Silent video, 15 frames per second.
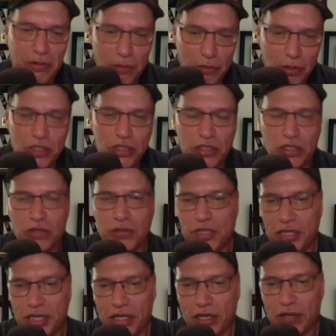Well, what you do is
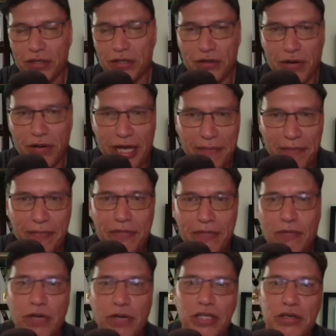you get hold of Graeme.
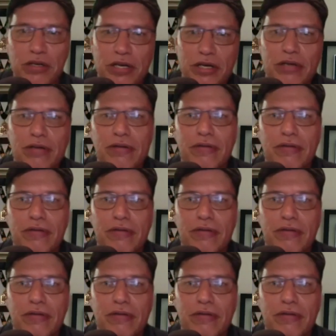Where do you go?